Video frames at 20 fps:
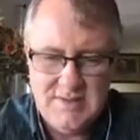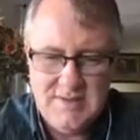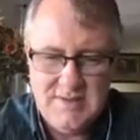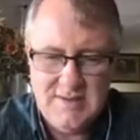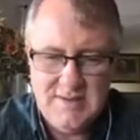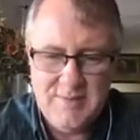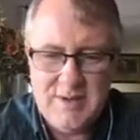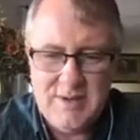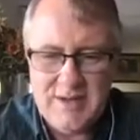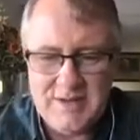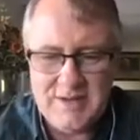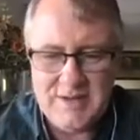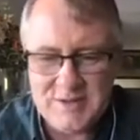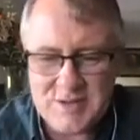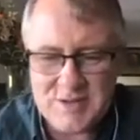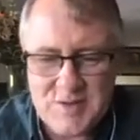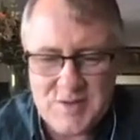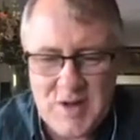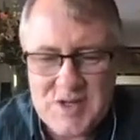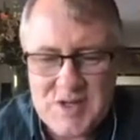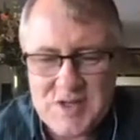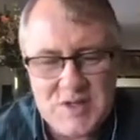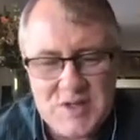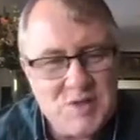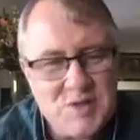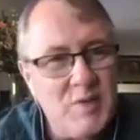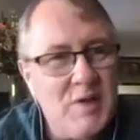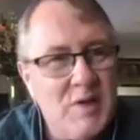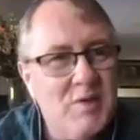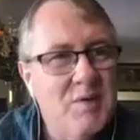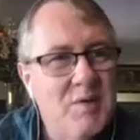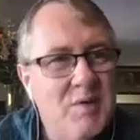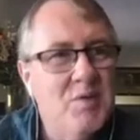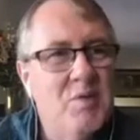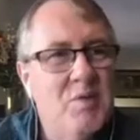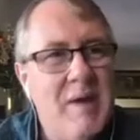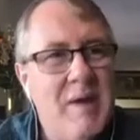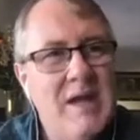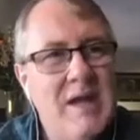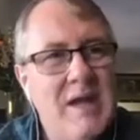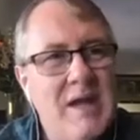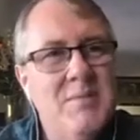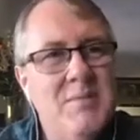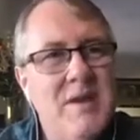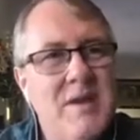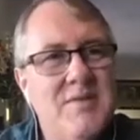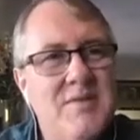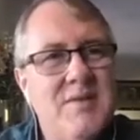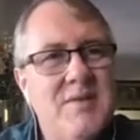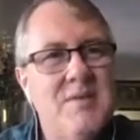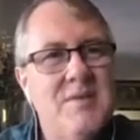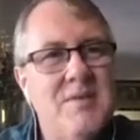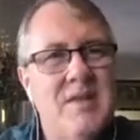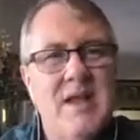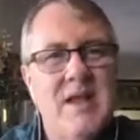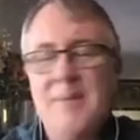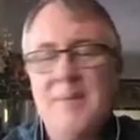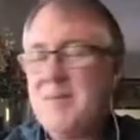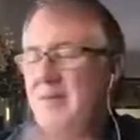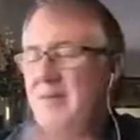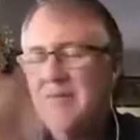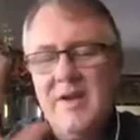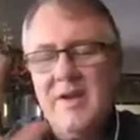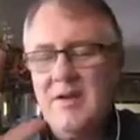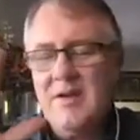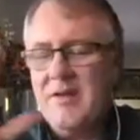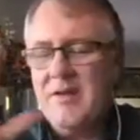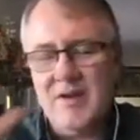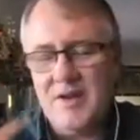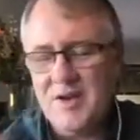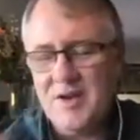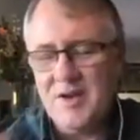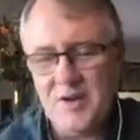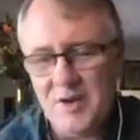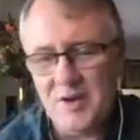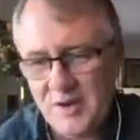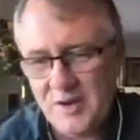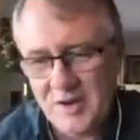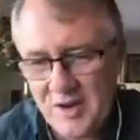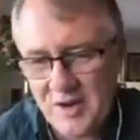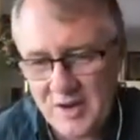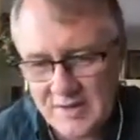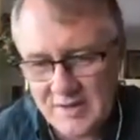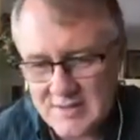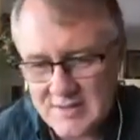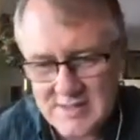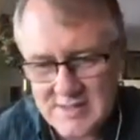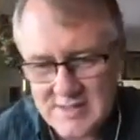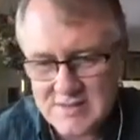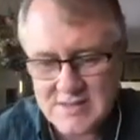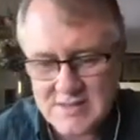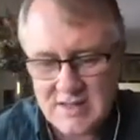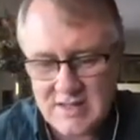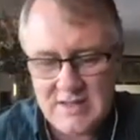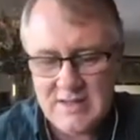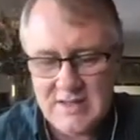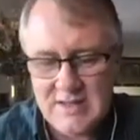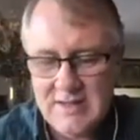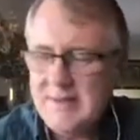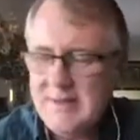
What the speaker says: I read an illustration this week that reminded me of something that happened very, very early on in Southside.